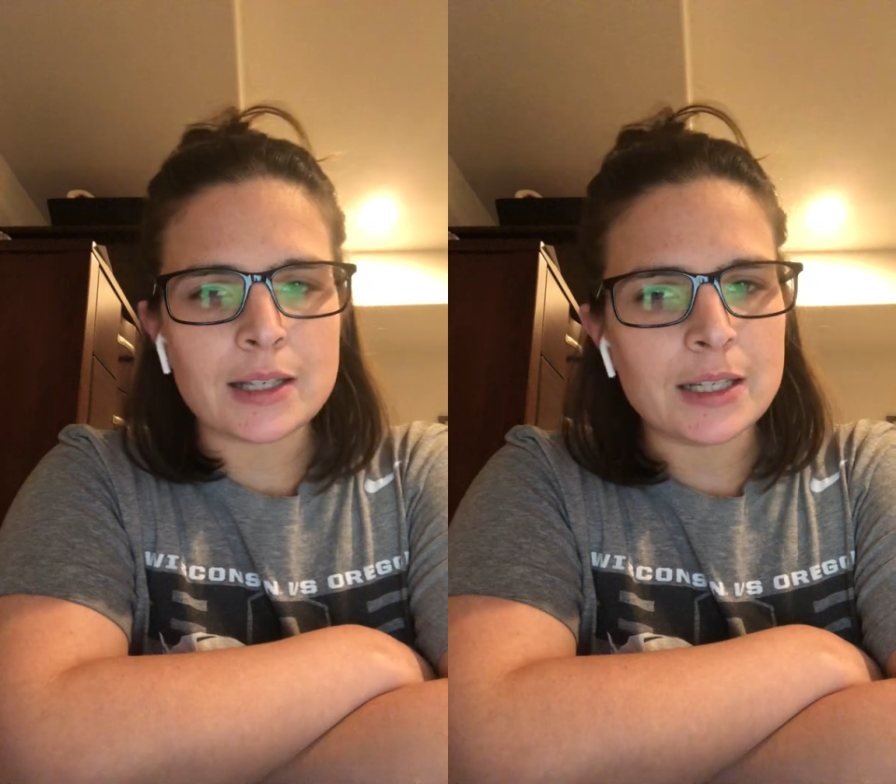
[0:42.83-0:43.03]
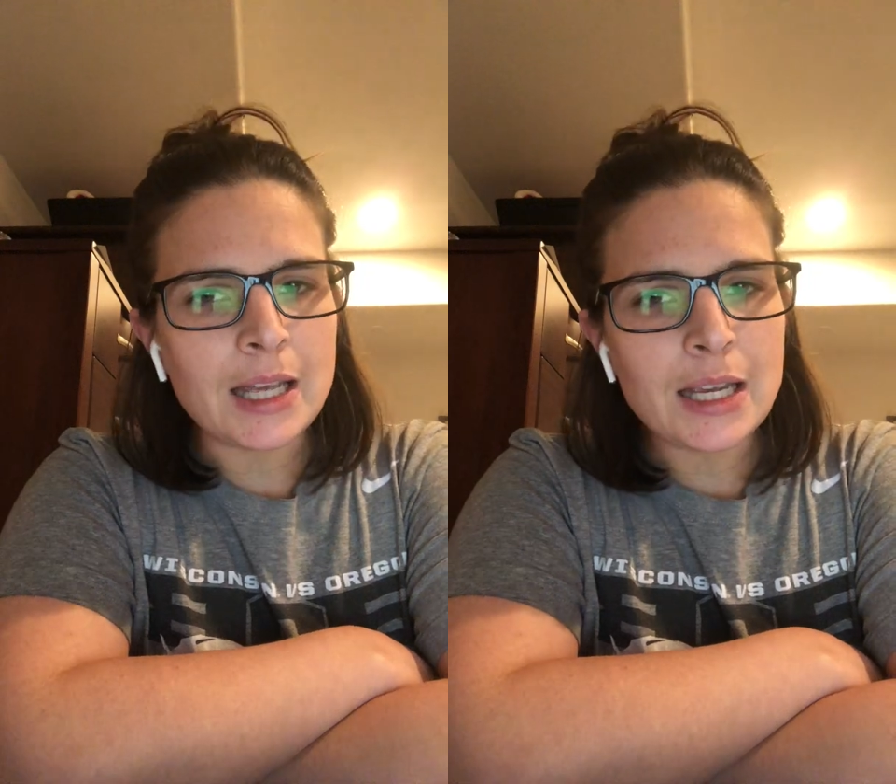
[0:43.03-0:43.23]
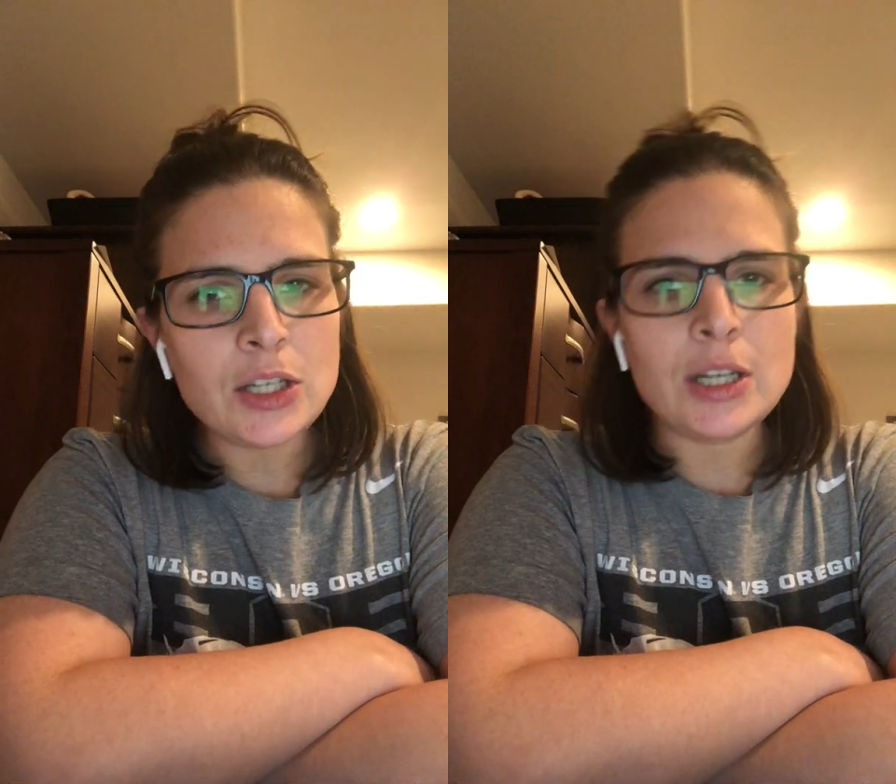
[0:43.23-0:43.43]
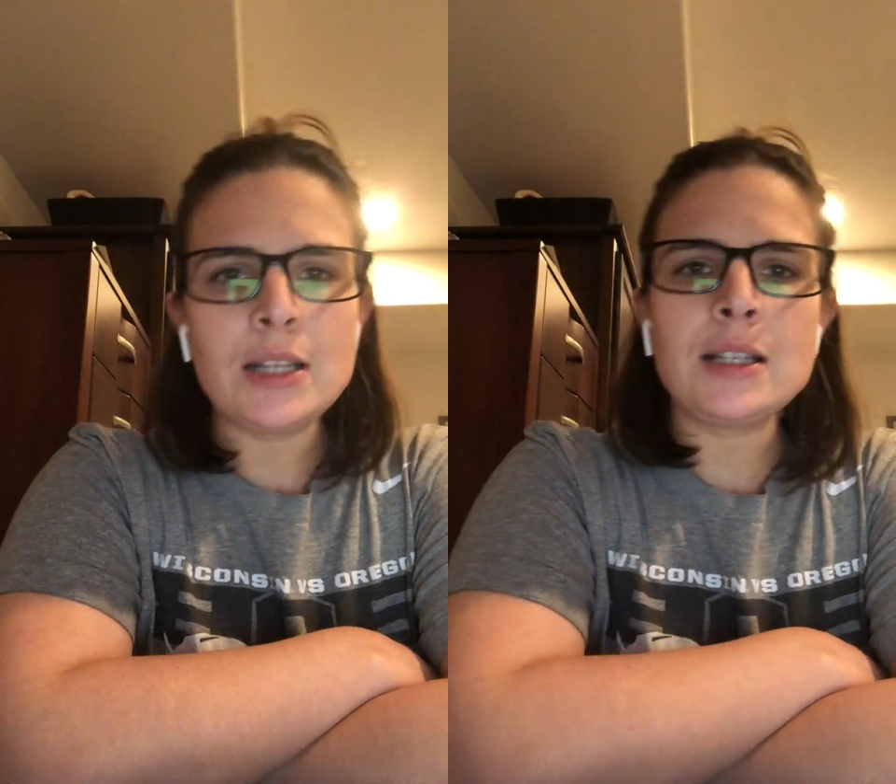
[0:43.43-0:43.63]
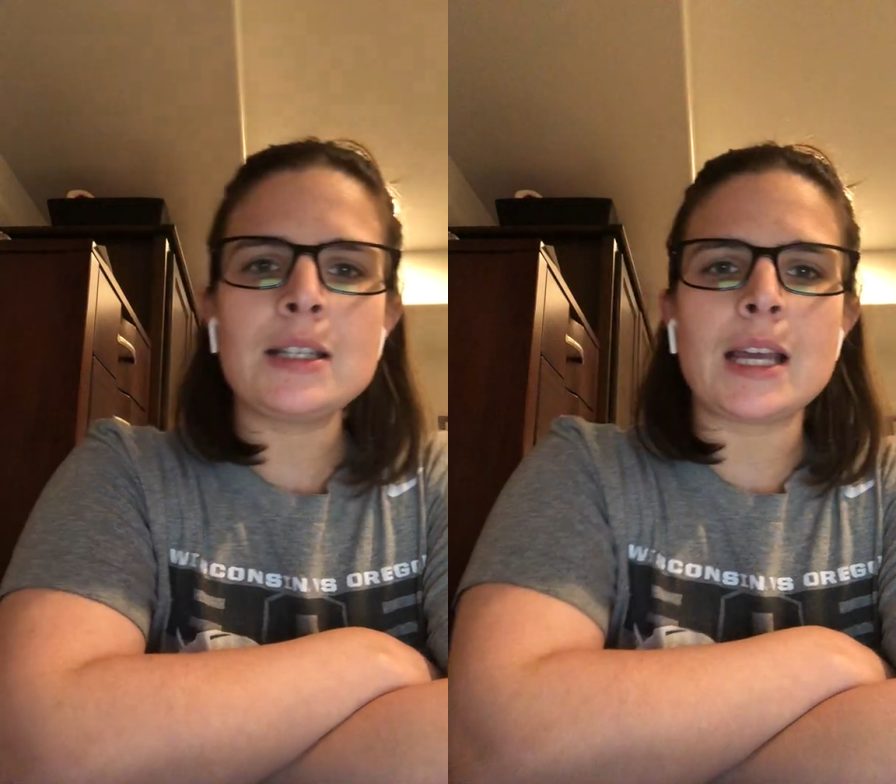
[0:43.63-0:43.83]

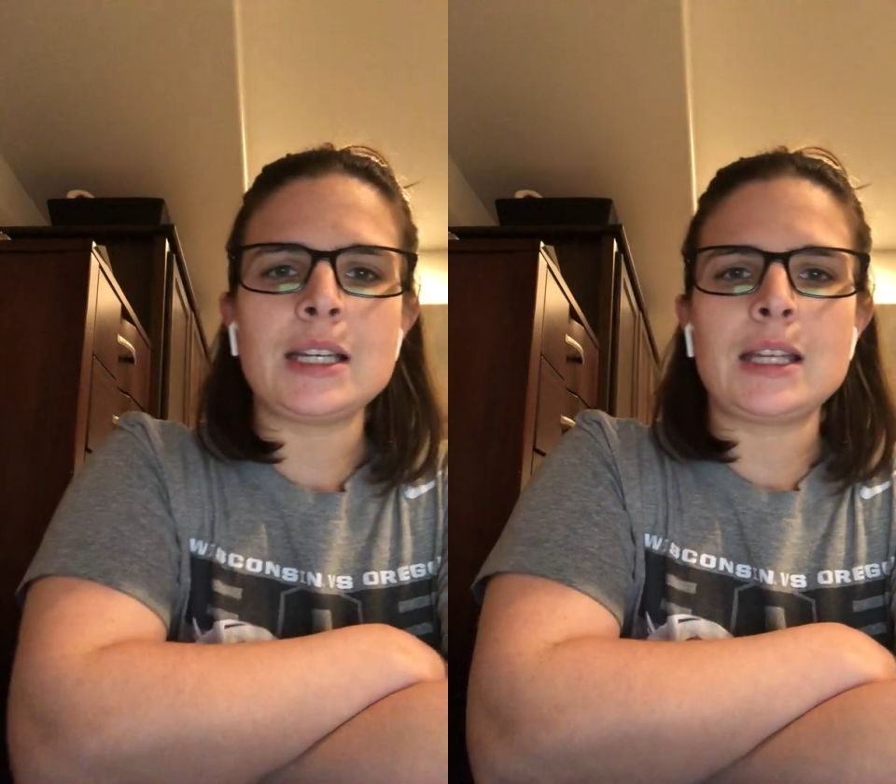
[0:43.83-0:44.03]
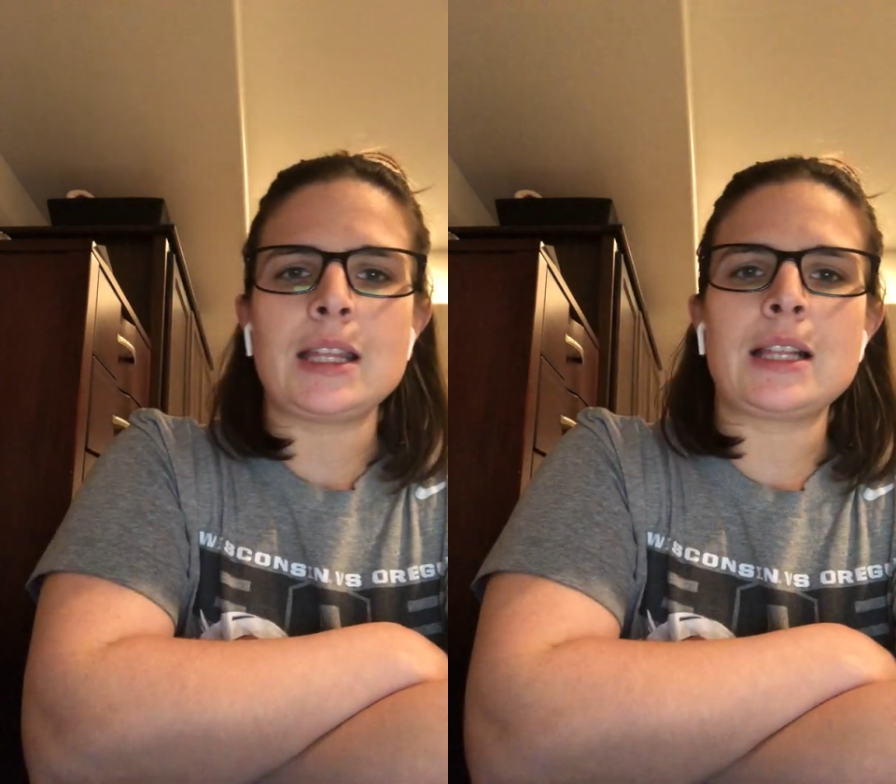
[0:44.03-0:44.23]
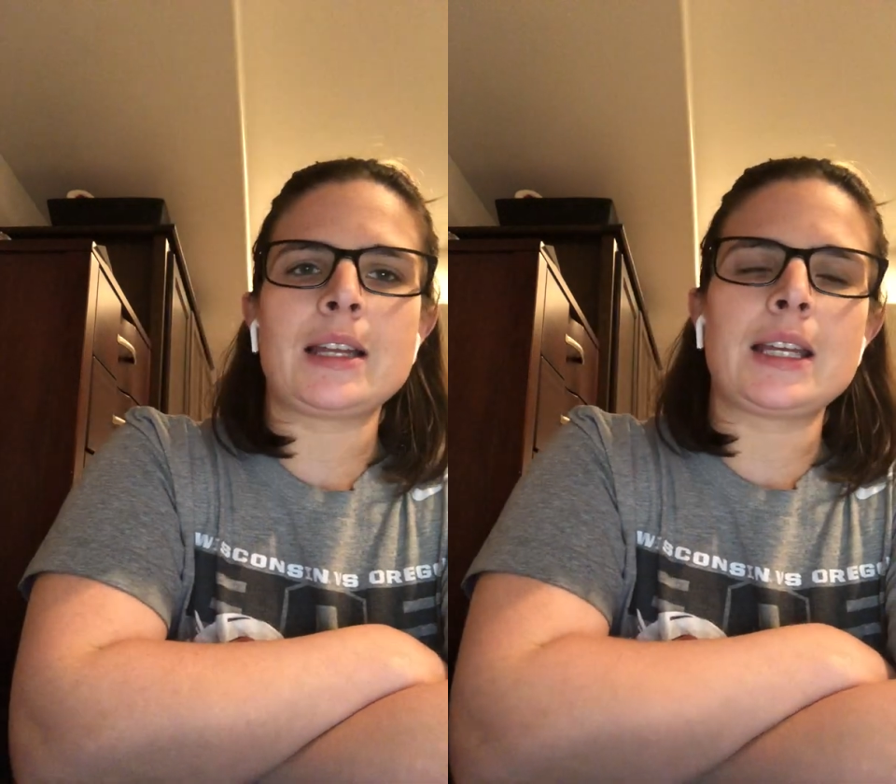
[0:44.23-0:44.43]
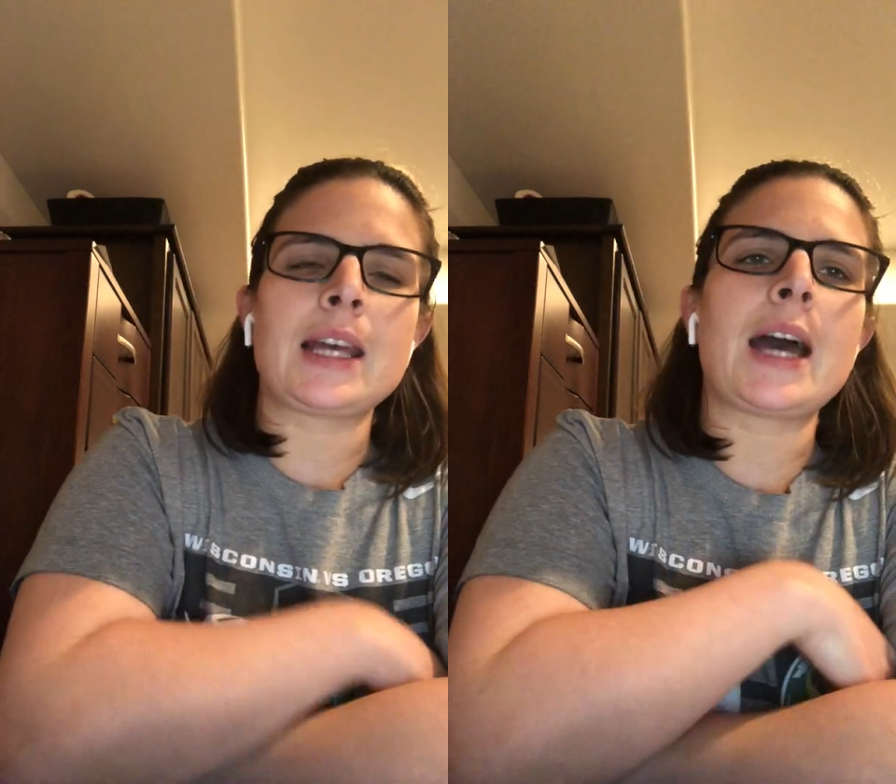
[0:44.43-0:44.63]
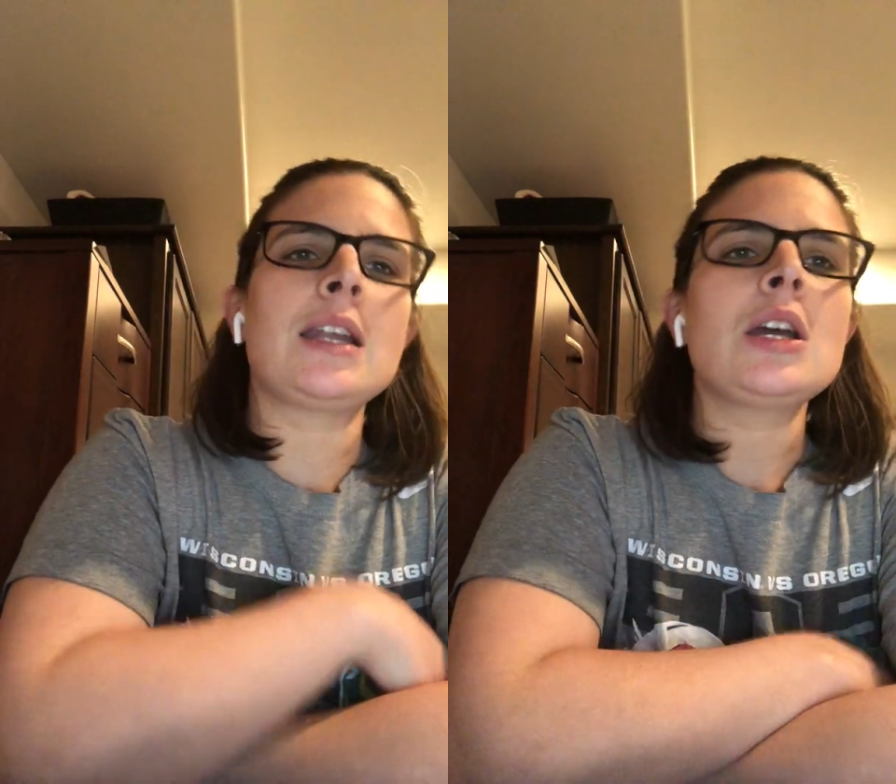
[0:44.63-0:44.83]
citations, anything like
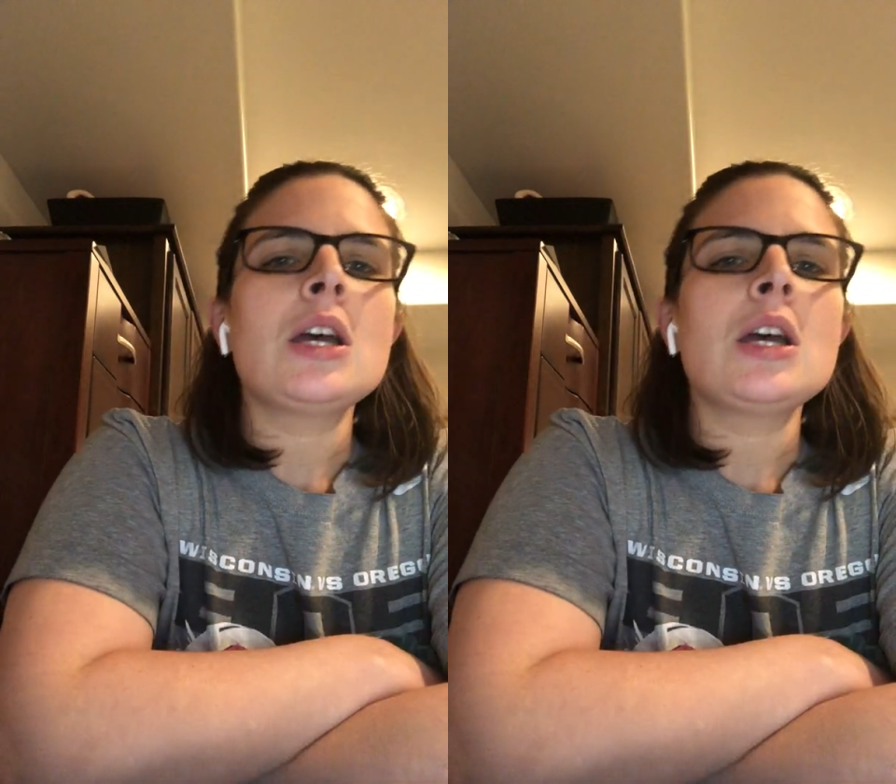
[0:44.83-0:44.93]
that.